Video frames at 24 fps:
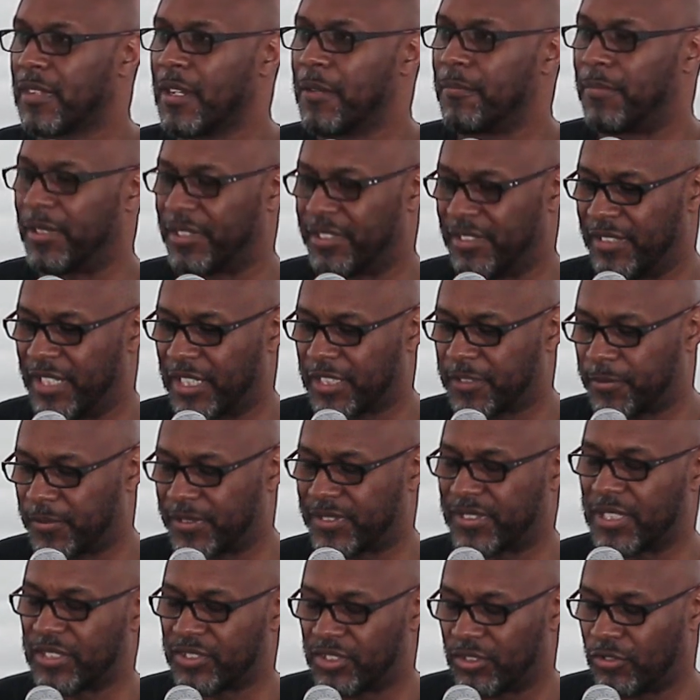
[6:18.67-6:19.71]
But the next
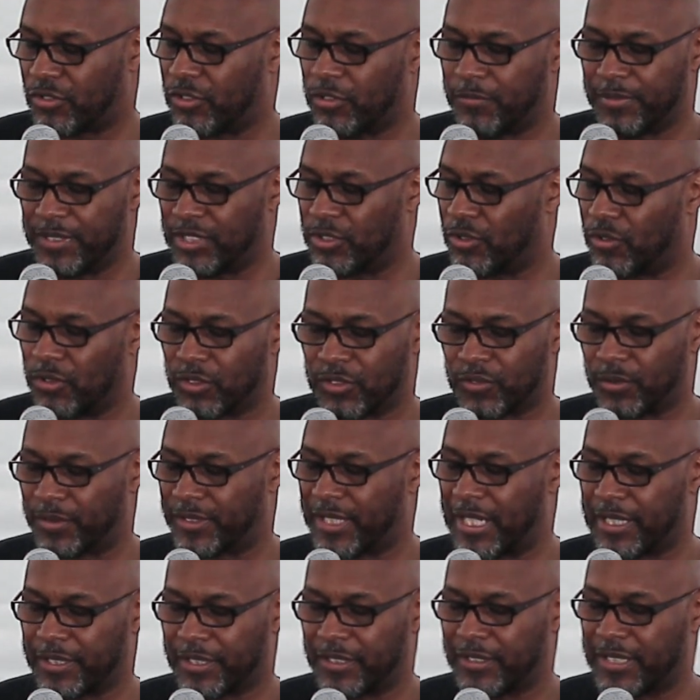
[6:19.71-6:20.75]
recession could be yours
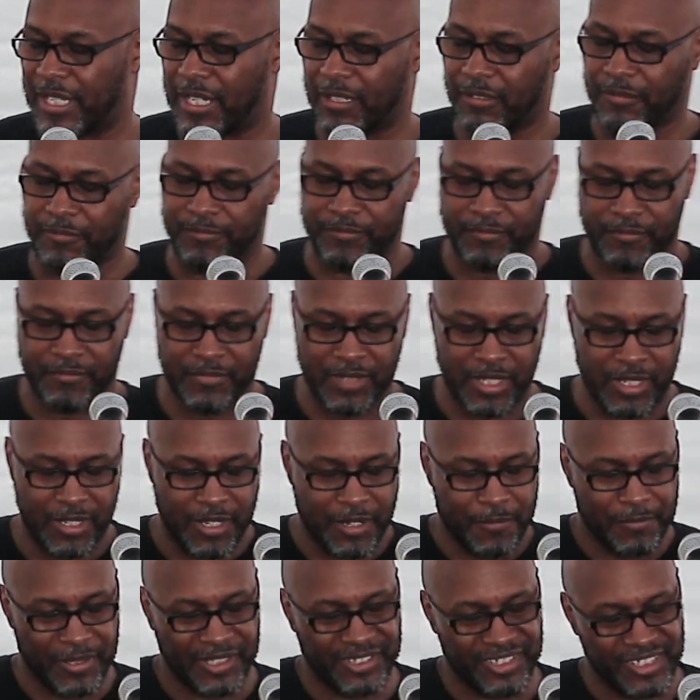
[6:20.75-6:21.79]
without a doubt.
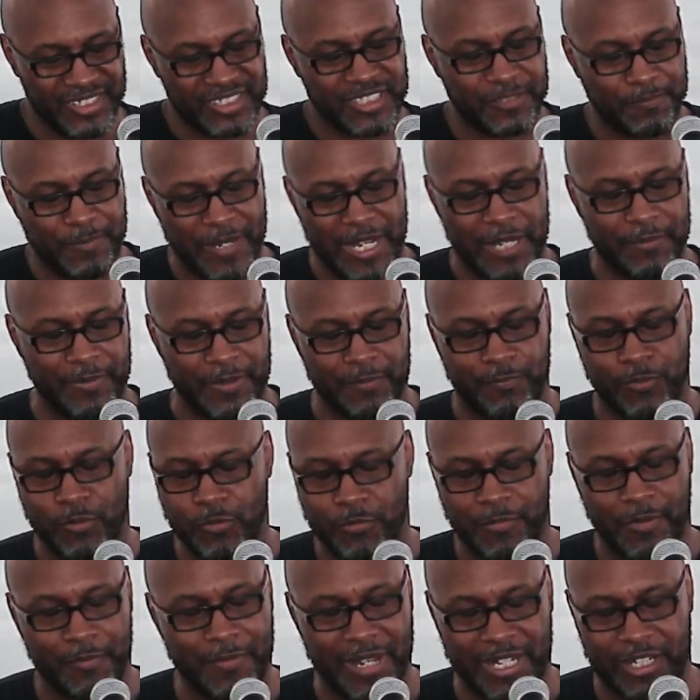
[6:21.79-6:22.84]
But this baby
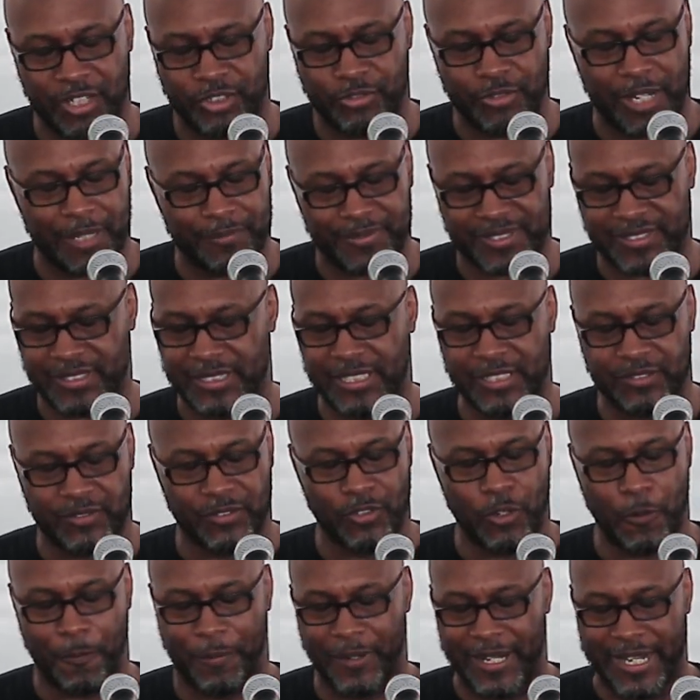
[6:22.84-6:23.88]
boomer maker dropped seeds
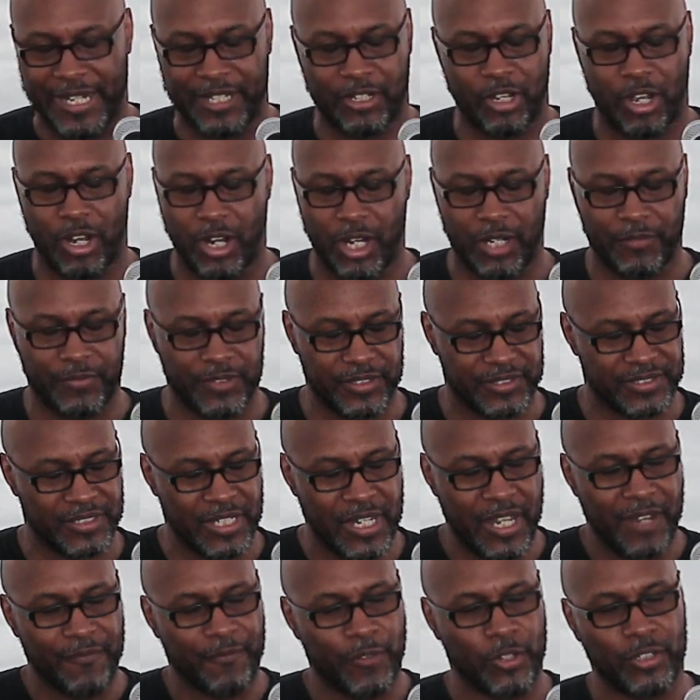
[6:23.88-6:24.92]
and no plan to
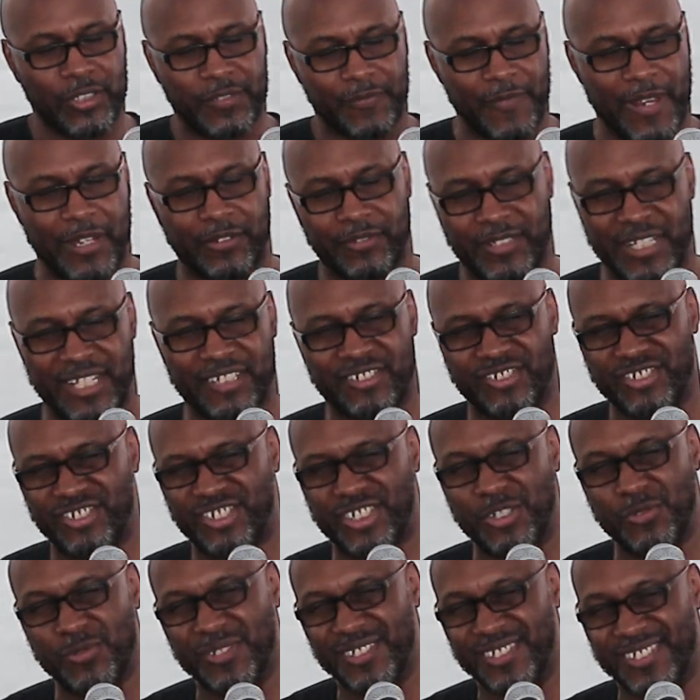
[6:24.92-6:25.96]
harvest. First foundation,
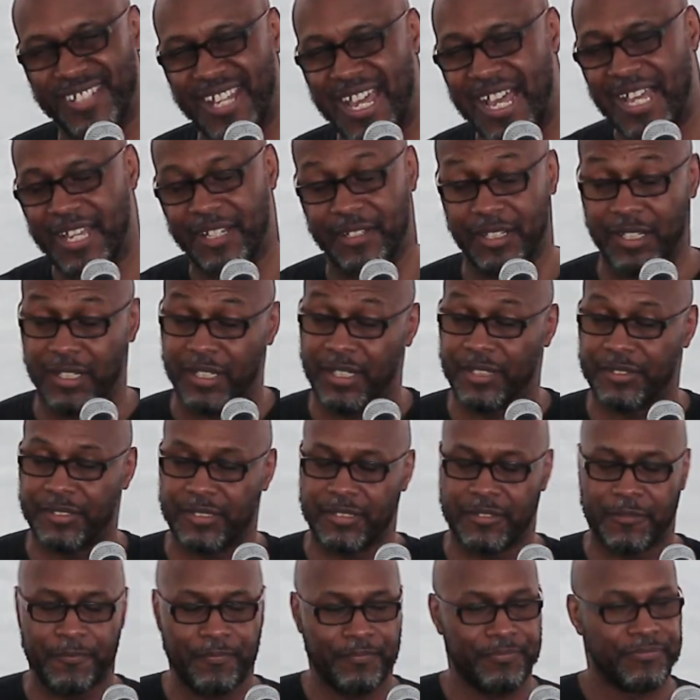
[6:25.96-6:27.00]
she was 9. The
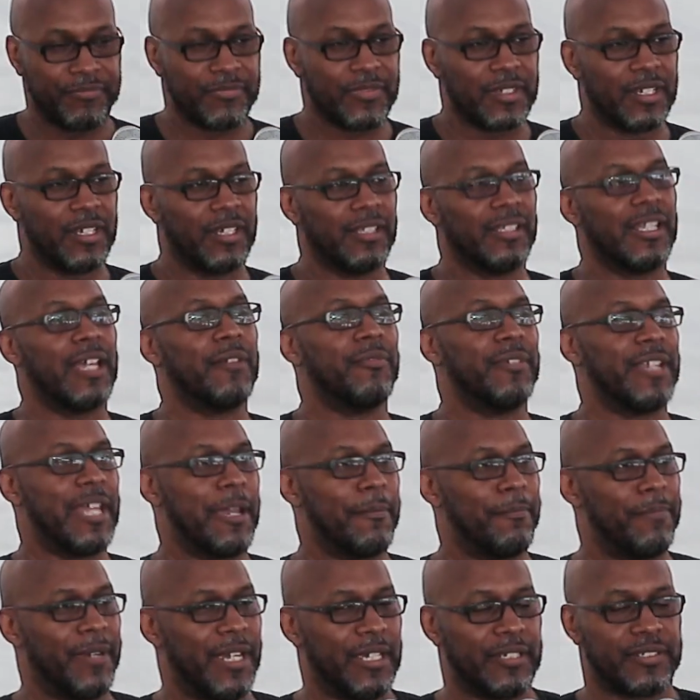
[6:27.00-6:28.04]
other, 11
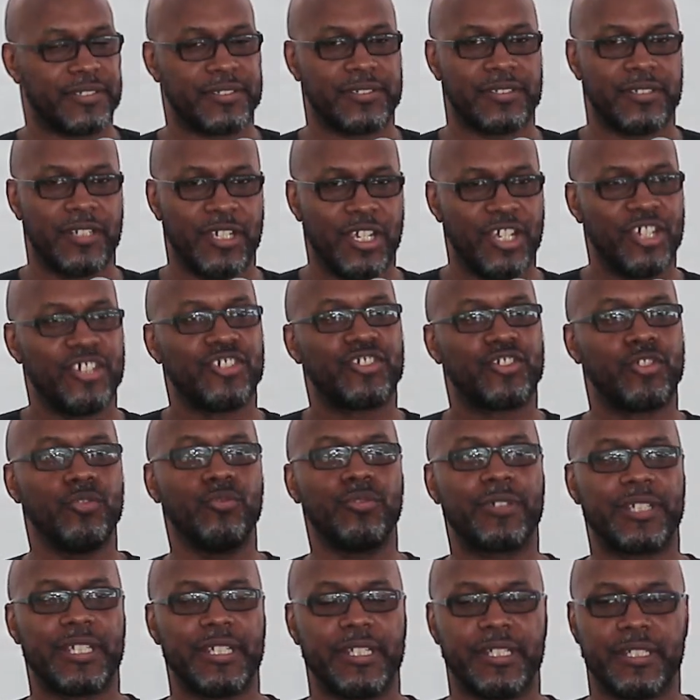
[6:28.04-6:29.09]
at best. 2
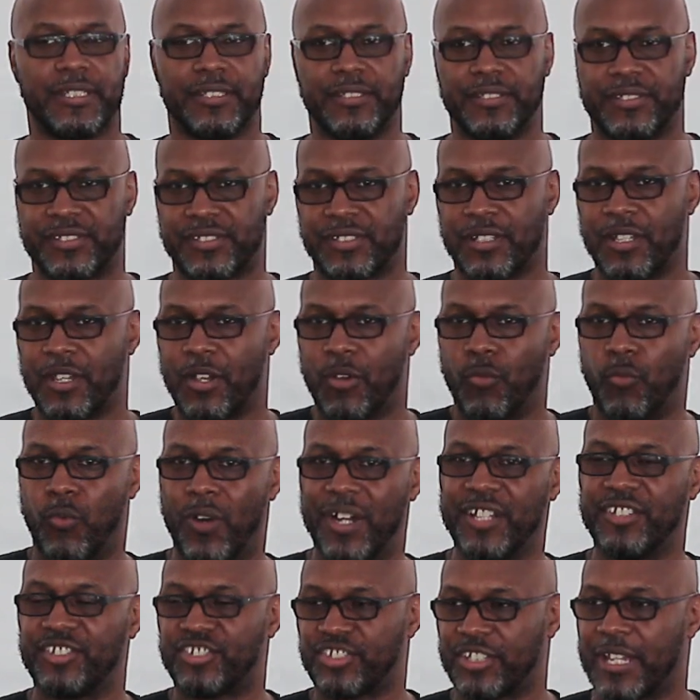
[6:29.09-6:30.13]
kids,
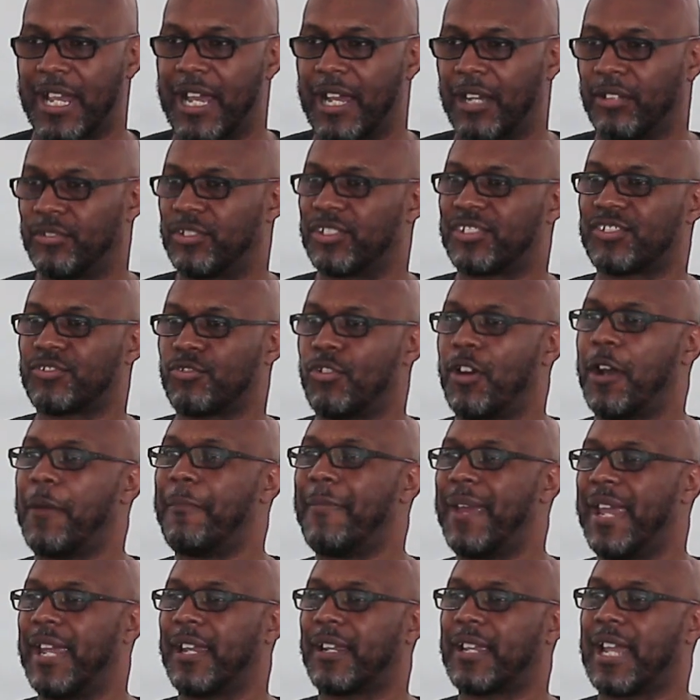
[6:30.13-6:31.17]
1 child, destroying
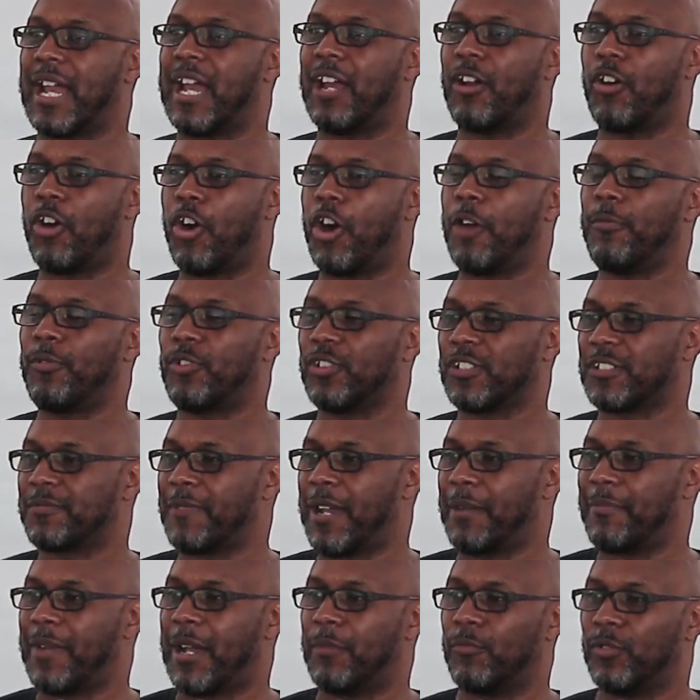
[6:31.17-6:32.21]
mankind, all because
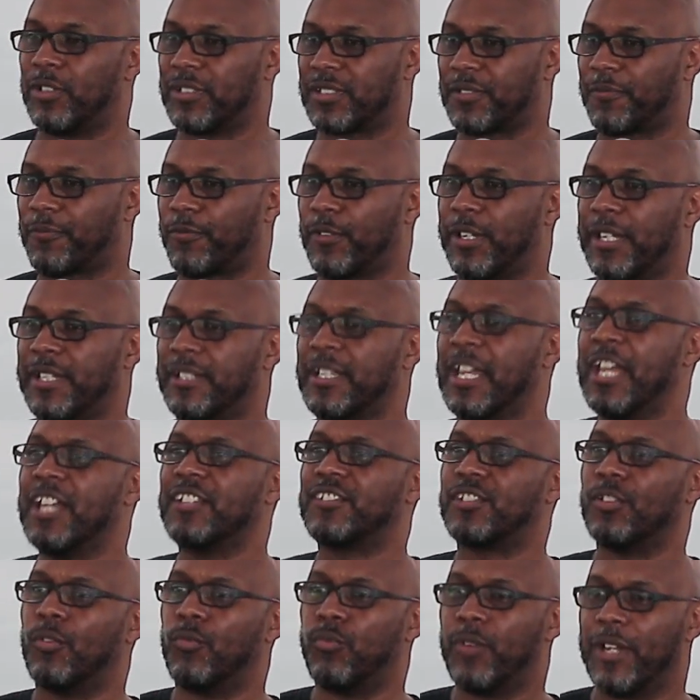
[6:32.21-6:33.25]
my mama was afraid
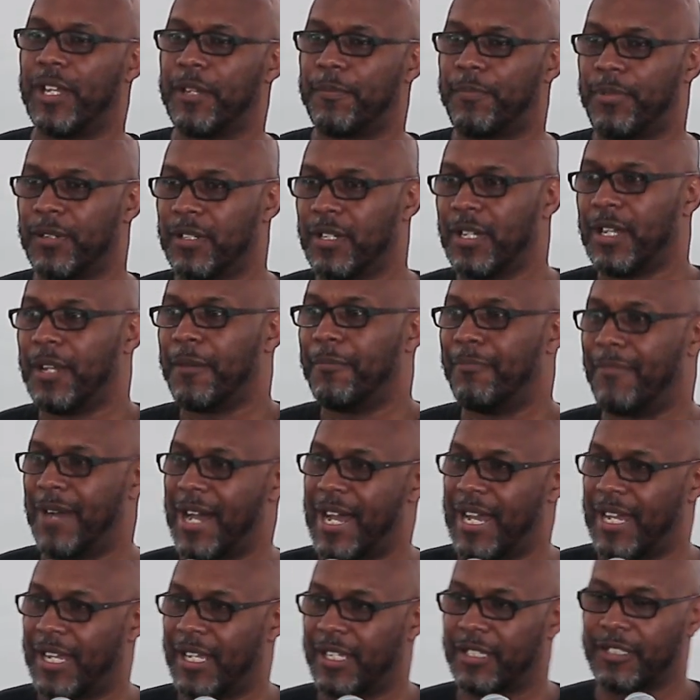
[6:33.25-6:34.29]
to whip
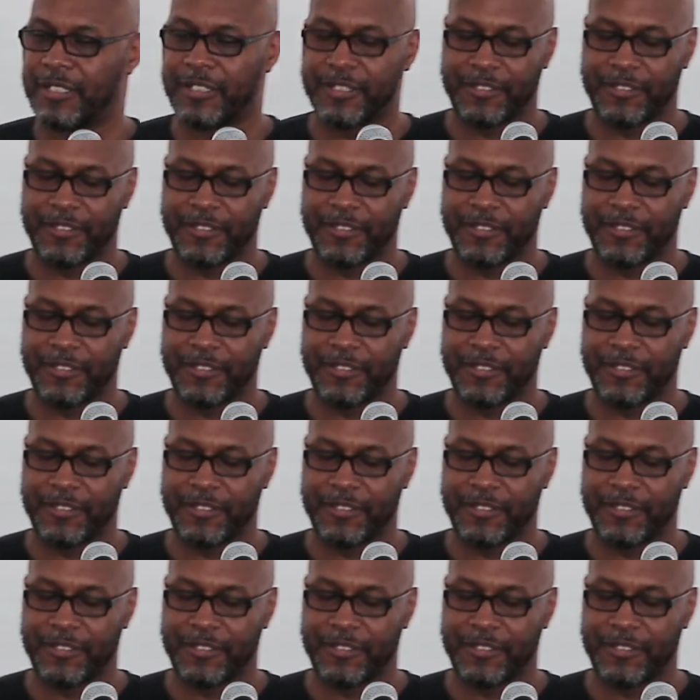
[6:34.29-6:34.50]
my